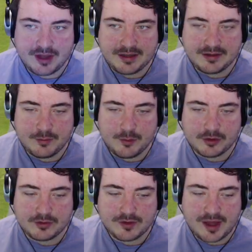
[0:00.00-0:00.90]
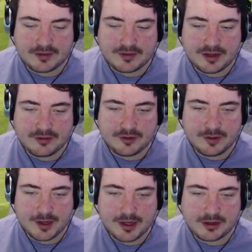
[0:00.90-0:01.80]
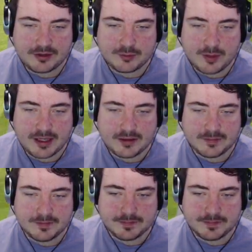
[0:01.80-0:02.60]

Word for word: heading towards that century mark as well.